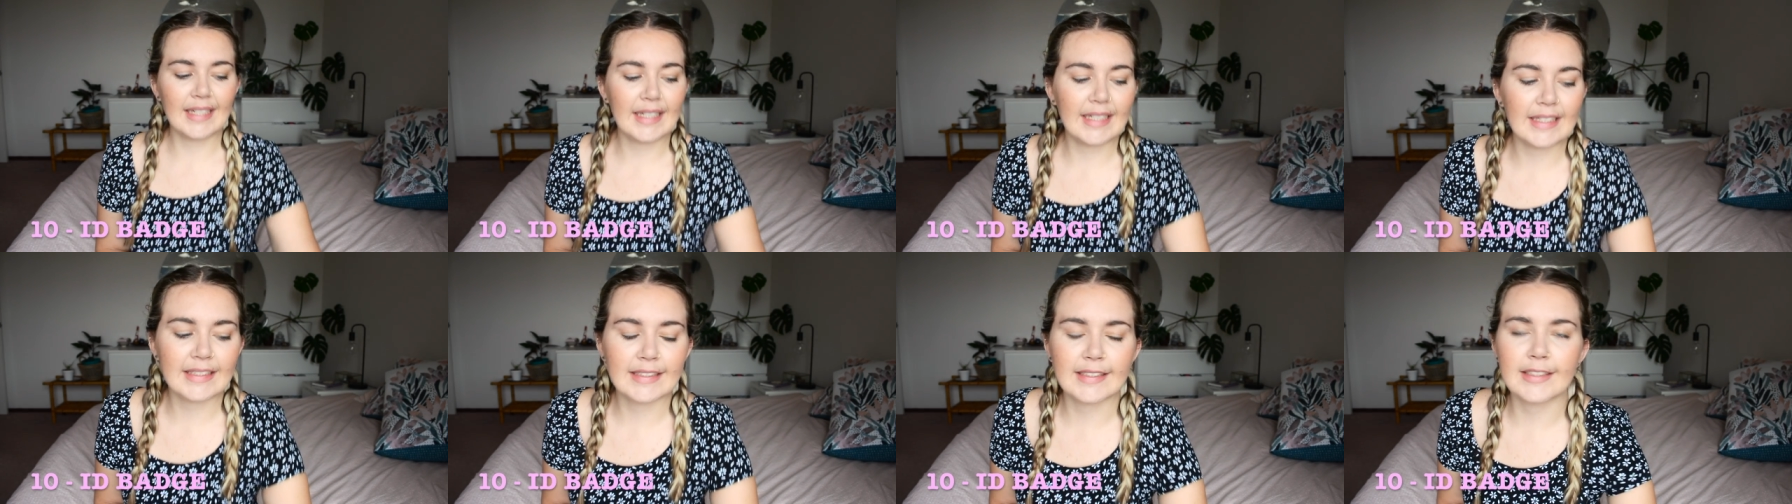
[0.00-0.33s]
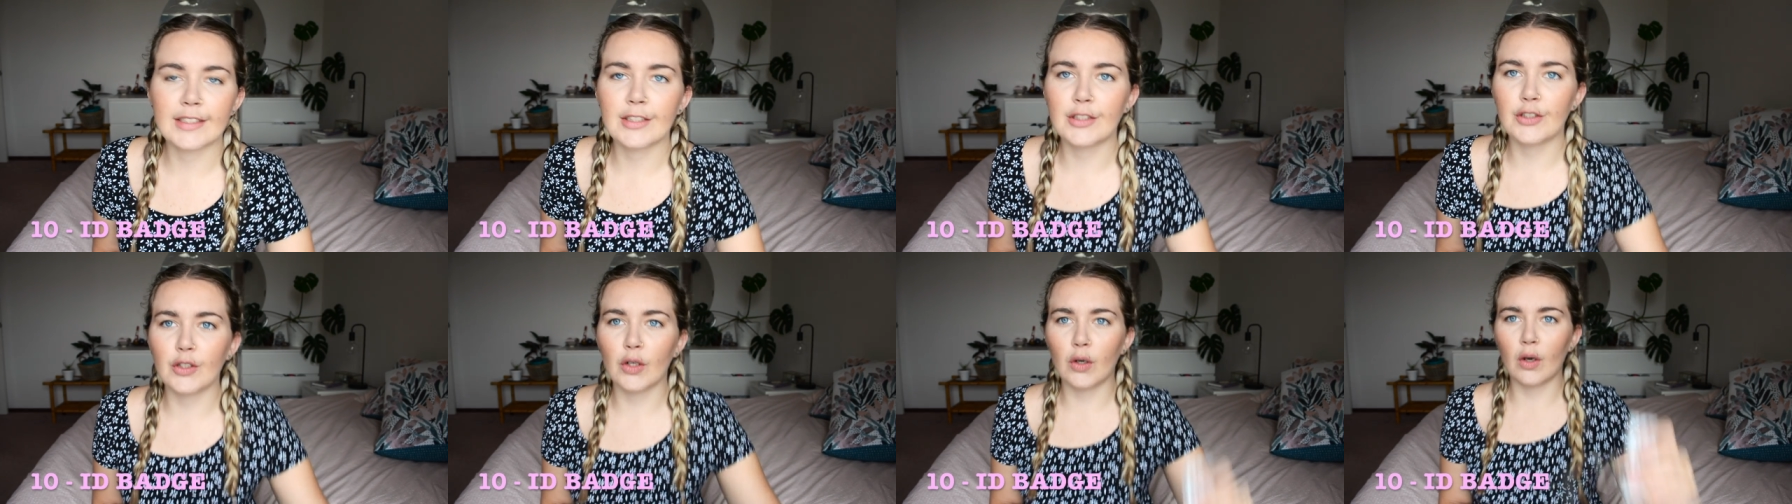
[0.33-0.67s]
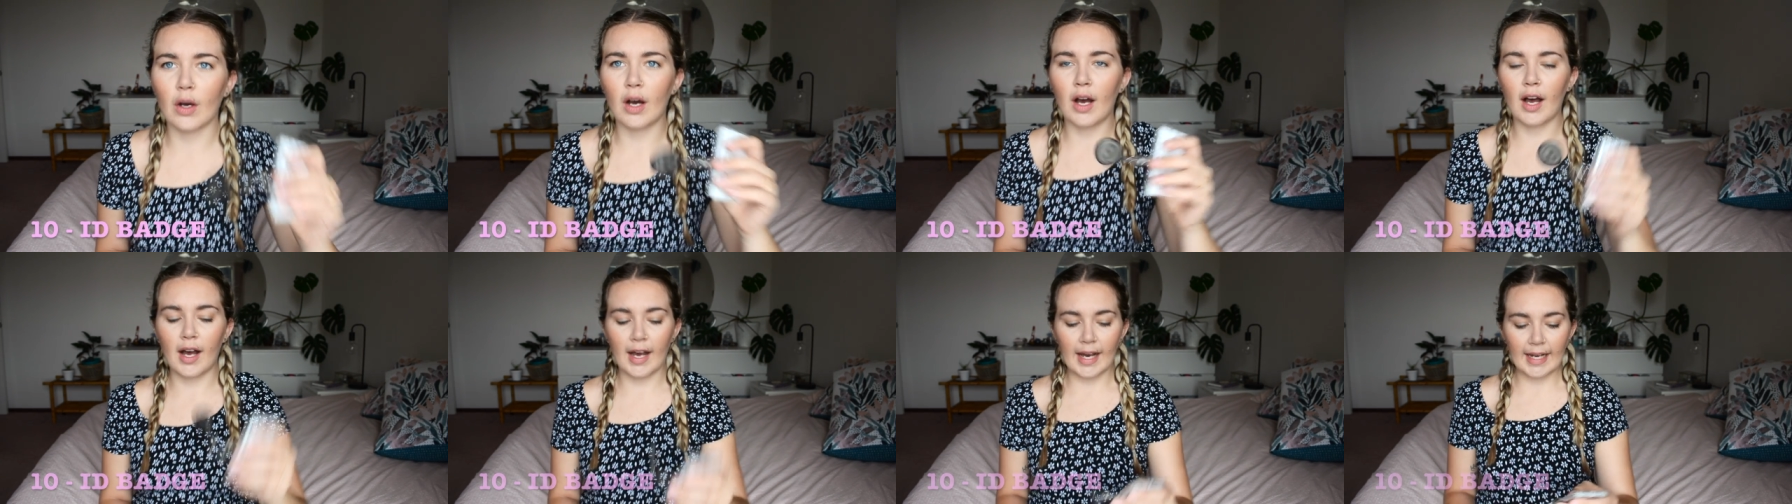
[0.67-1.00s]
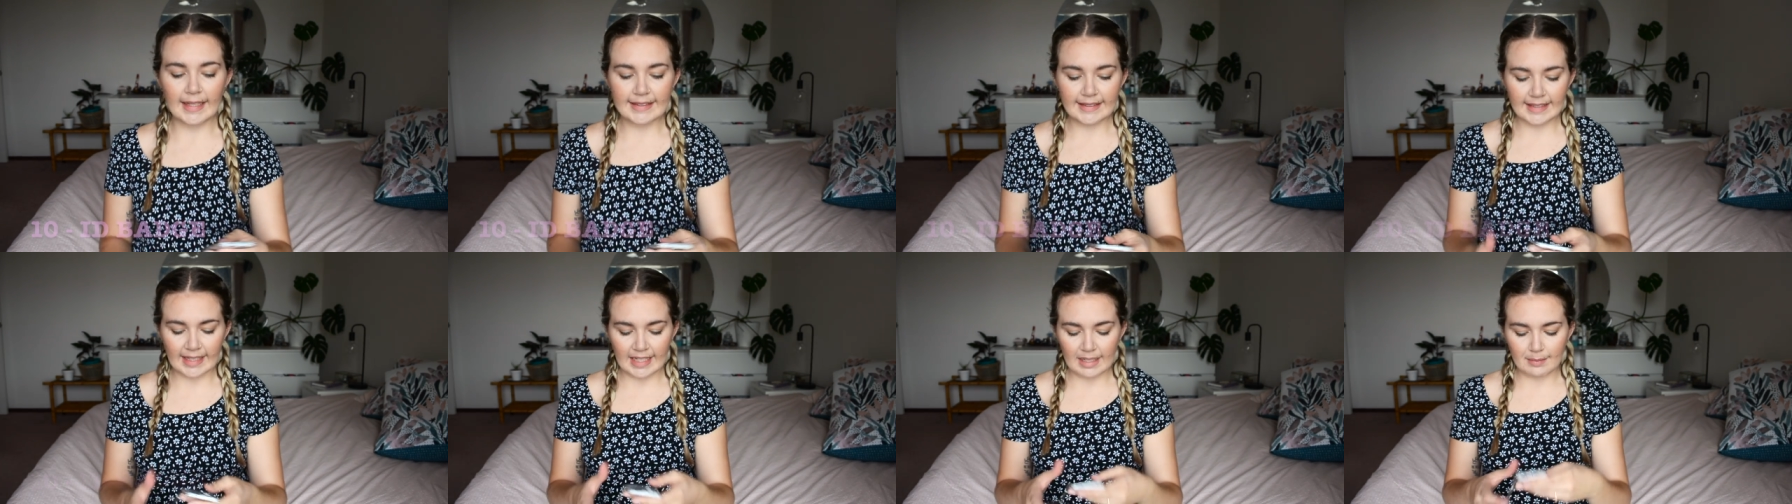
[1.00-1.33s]
is your
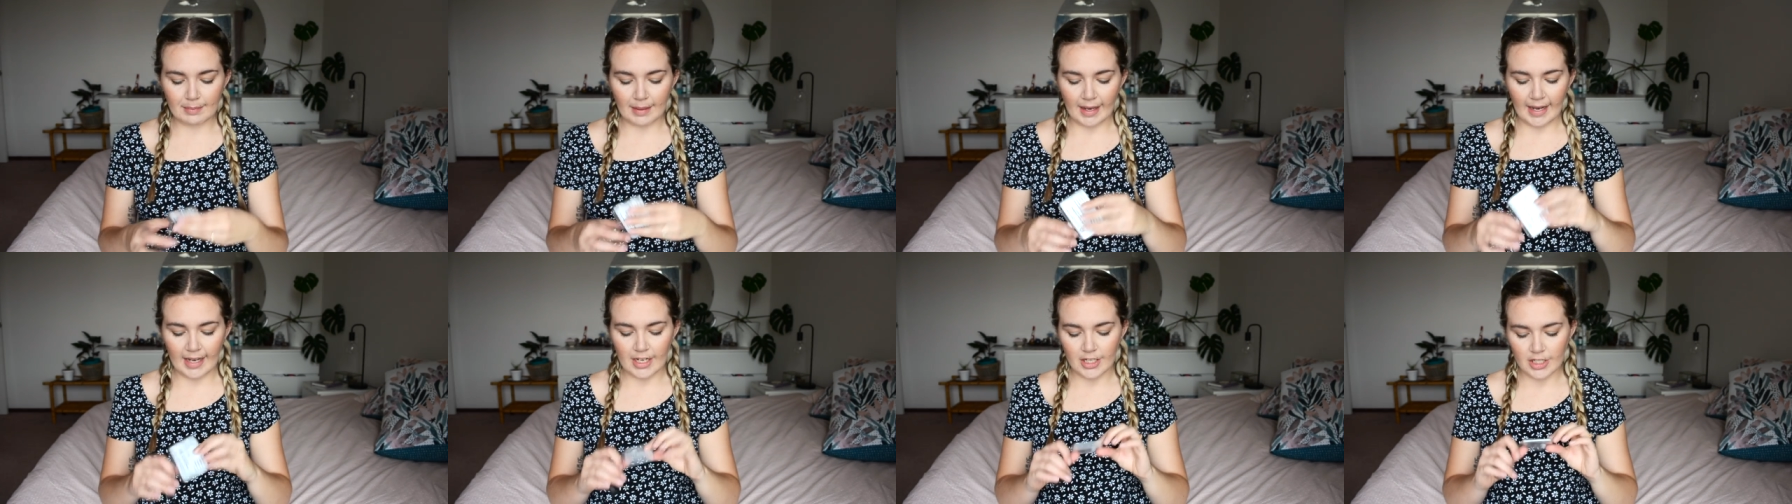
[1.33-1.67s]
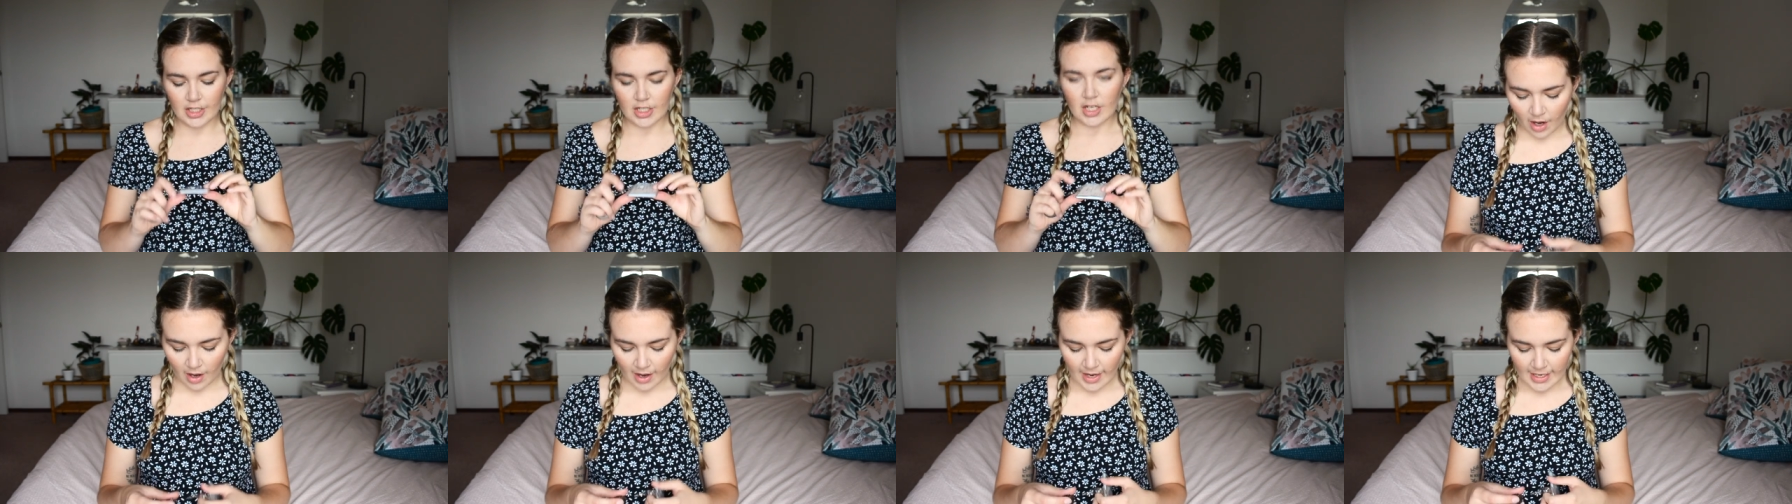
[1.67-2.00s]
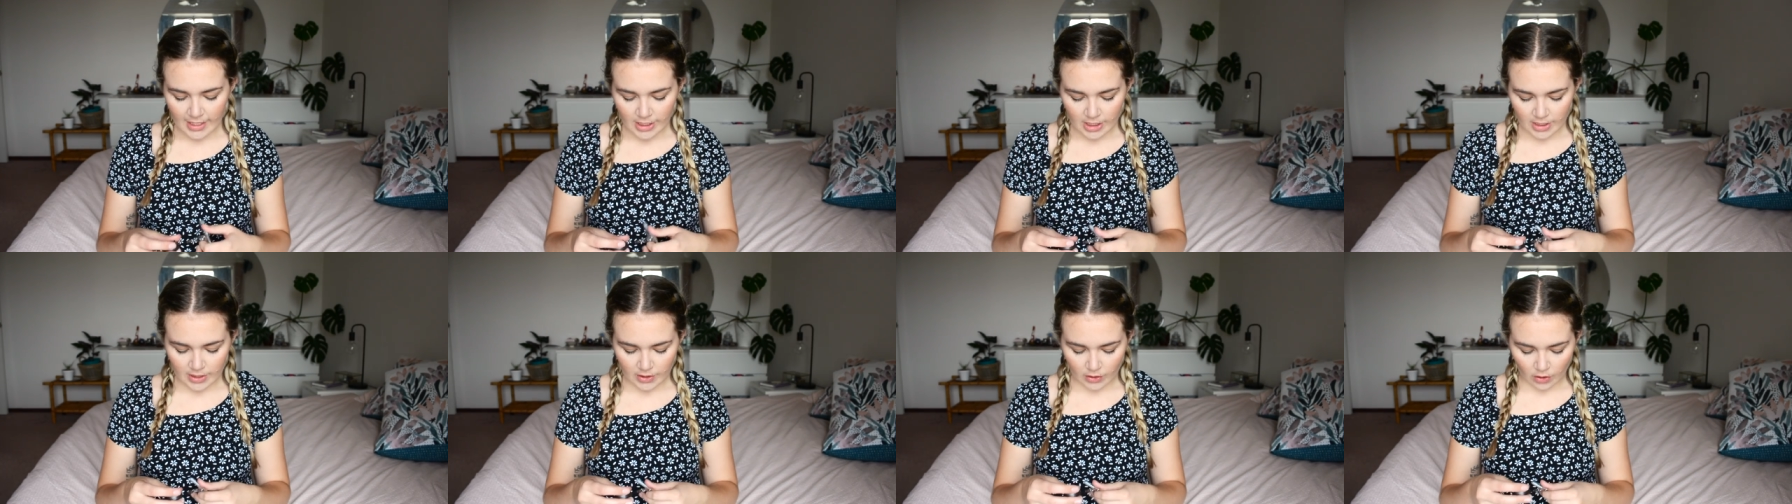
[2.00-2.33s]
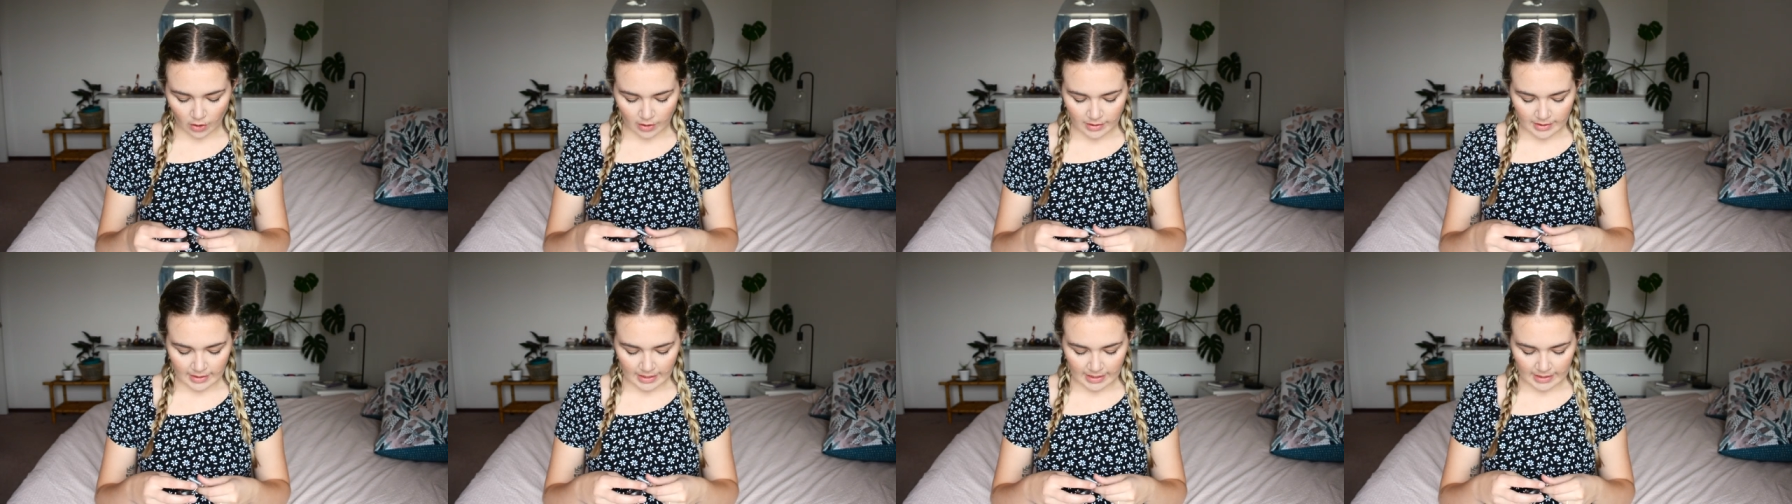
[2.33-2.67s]
ID badge. I just
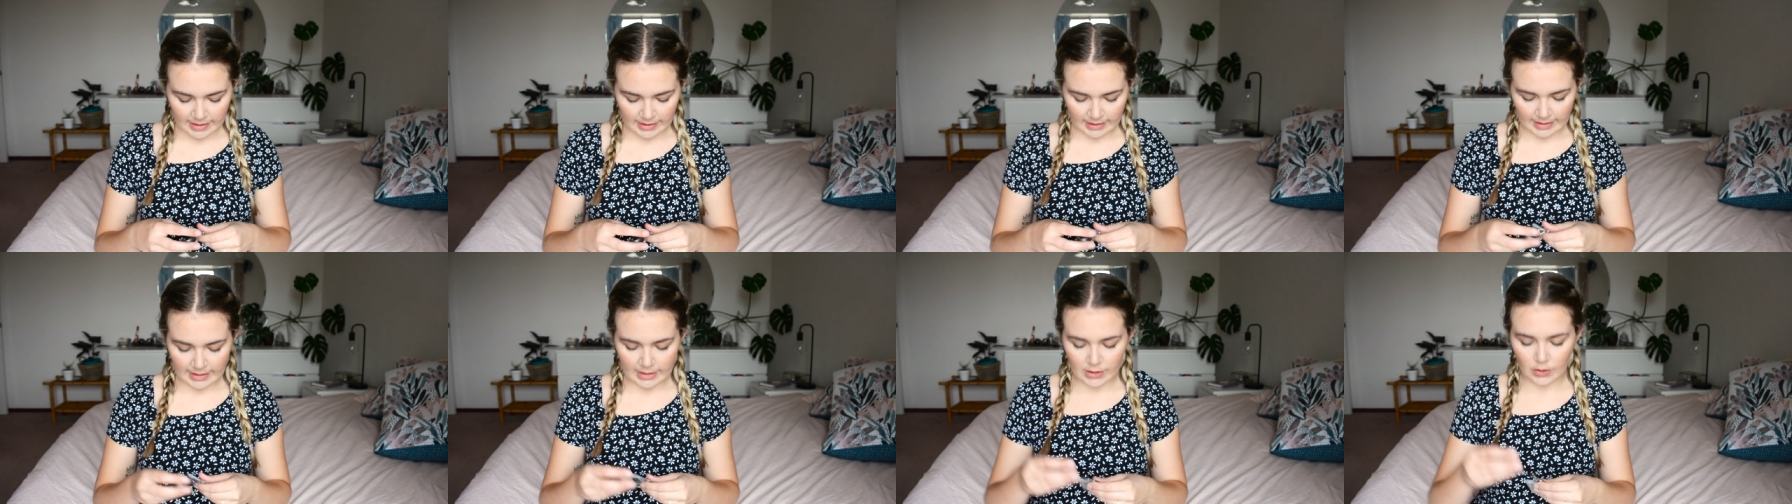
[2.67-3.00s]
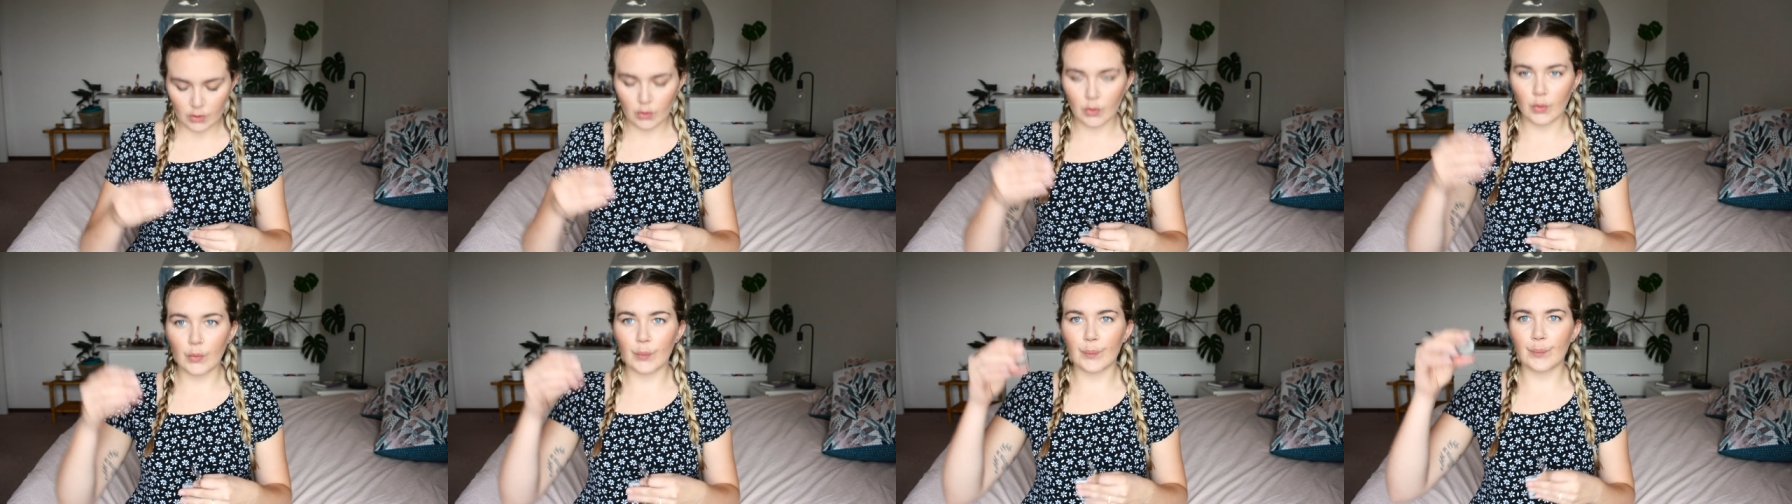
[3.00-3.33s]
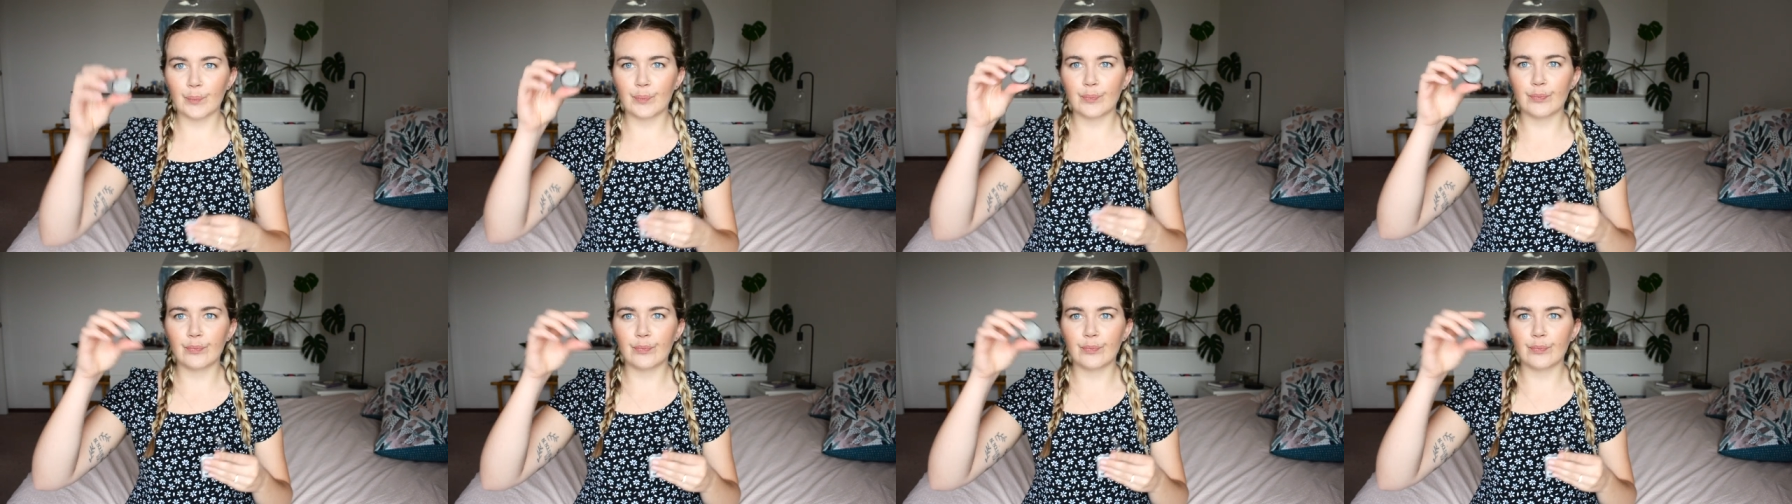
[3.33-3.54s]
got this little